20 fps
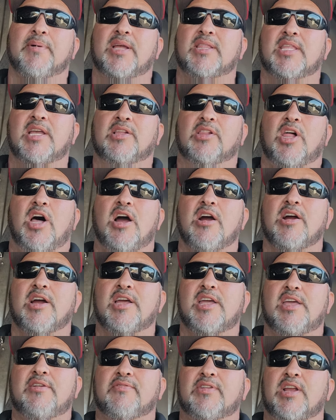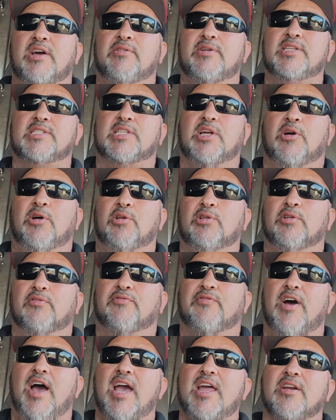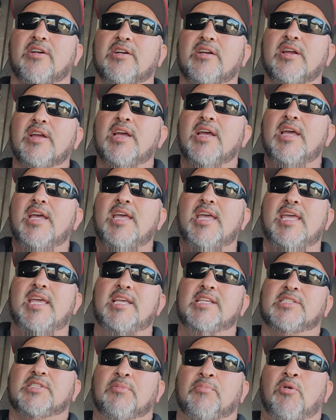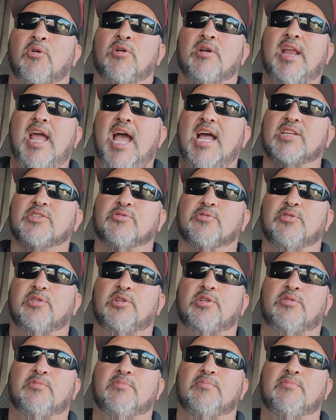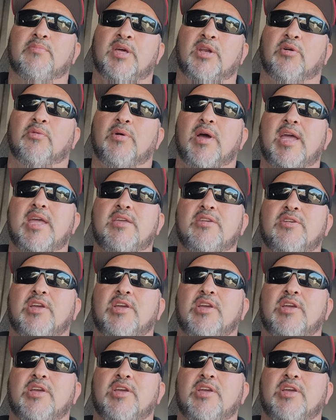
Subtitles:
I think Lara, even though he's the older fighter, he's the more natural middleweight.